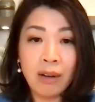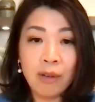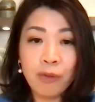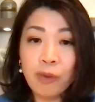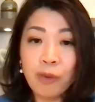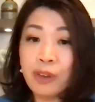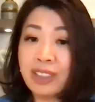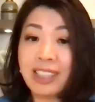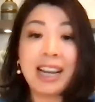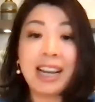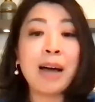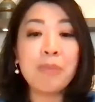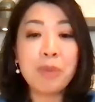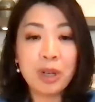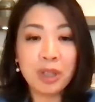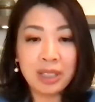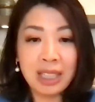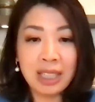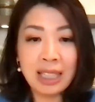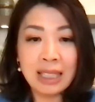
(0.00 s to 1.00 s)
for the
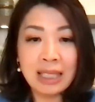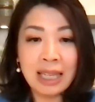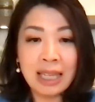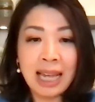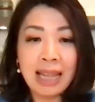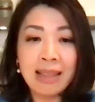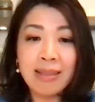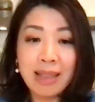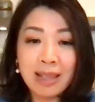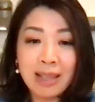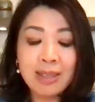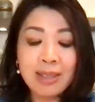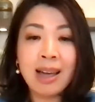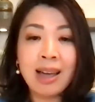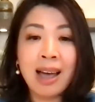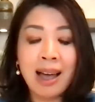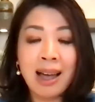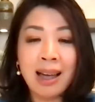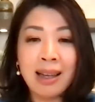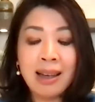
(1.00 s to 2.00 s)
communities. And this
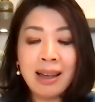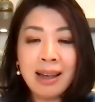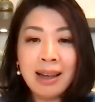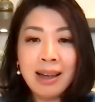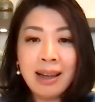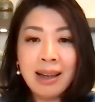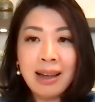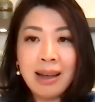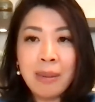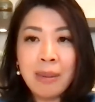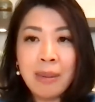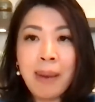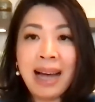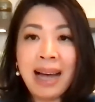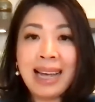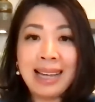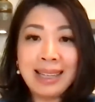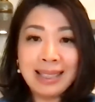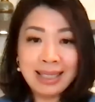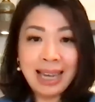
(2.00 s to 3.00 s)
time
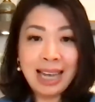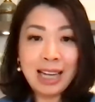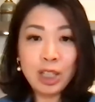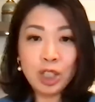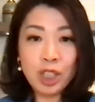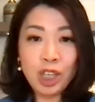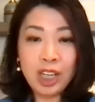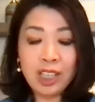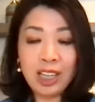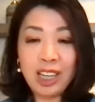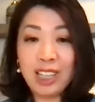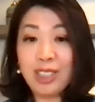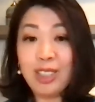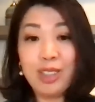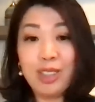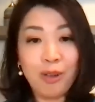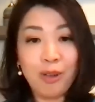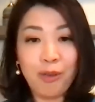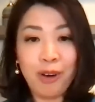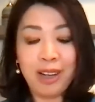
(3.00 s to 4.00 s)
my intention is
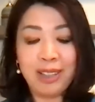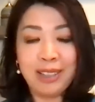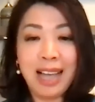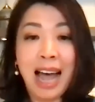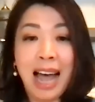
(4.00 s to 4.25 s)
different.